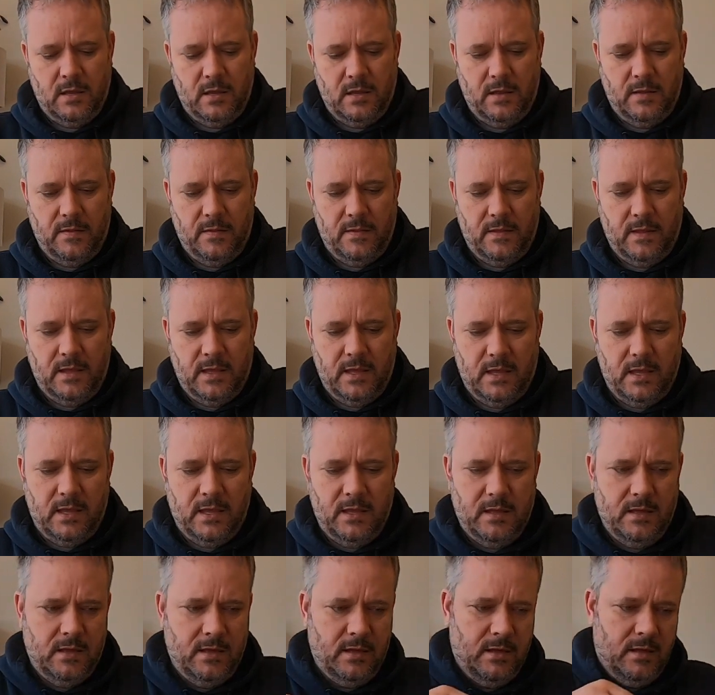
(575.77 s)
in
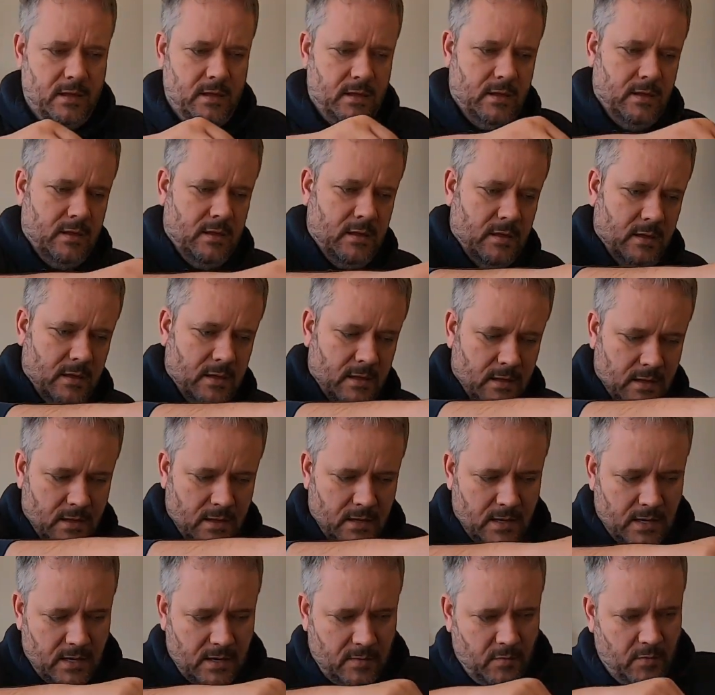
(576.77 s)
there,
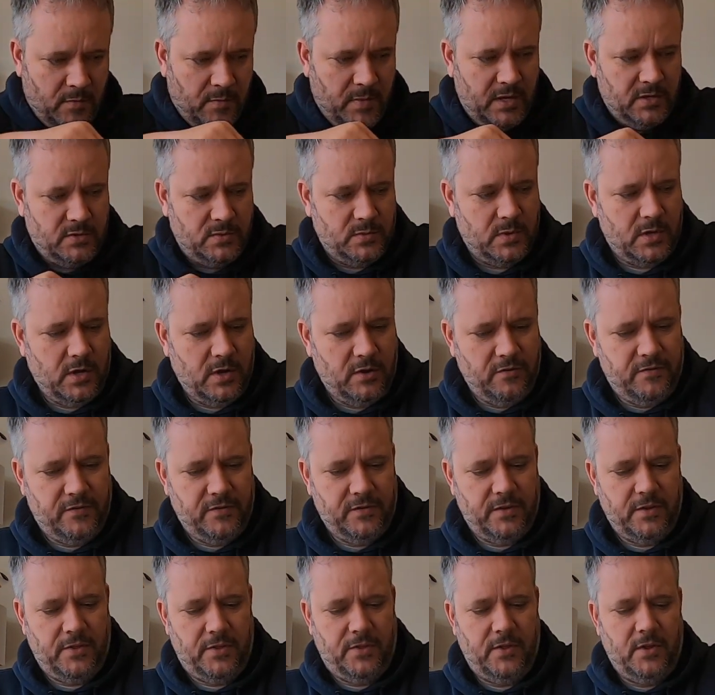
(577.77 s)
and we may as well go for
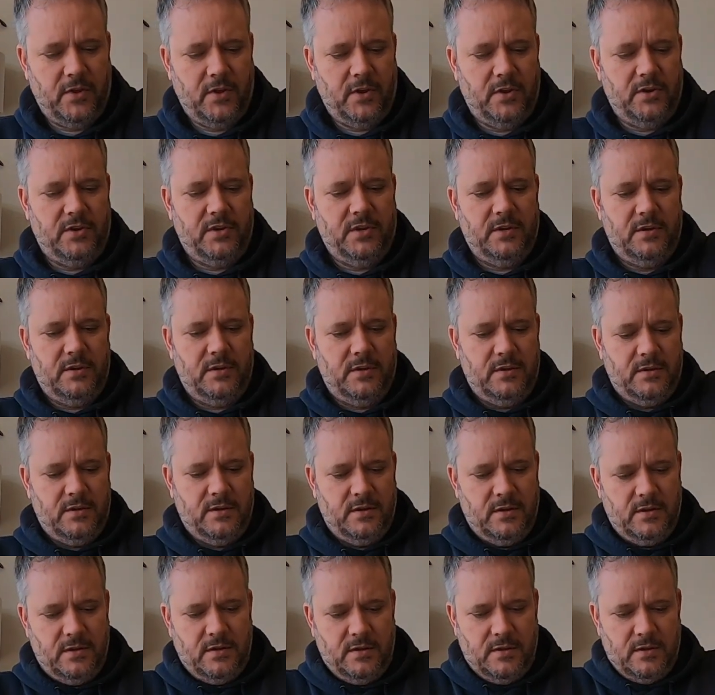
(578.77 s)
the third
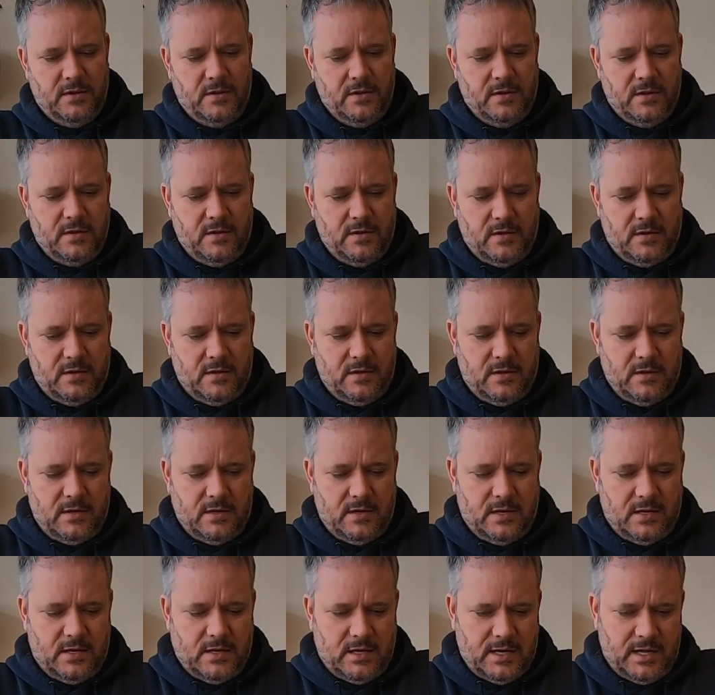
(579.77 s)

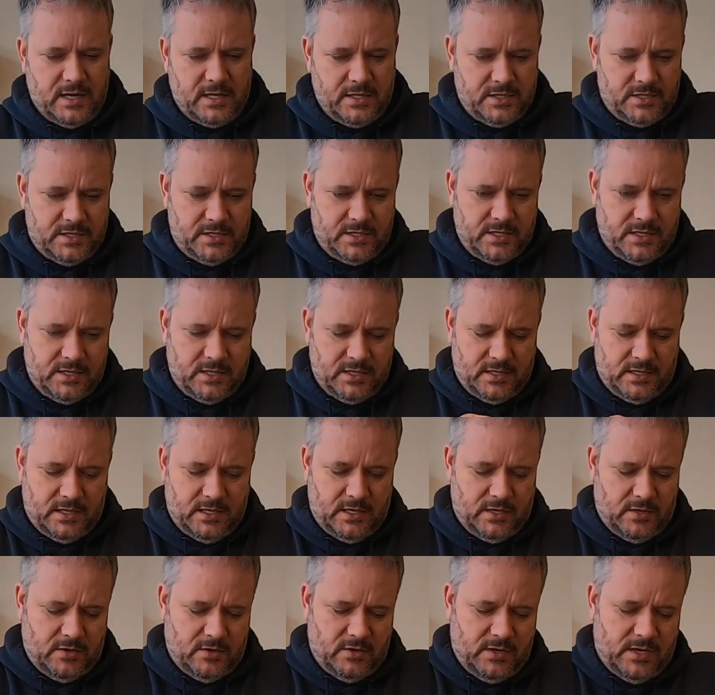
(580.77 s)
and last
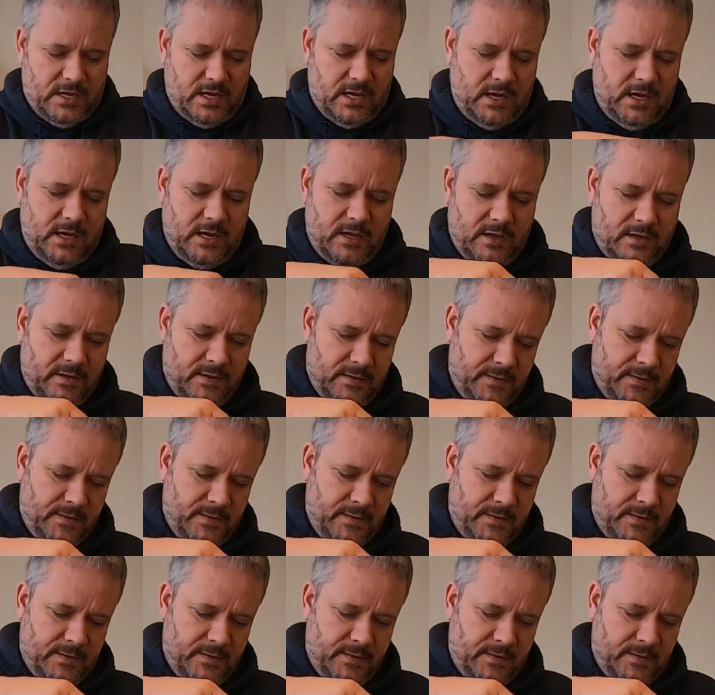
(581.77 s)
Hinoki.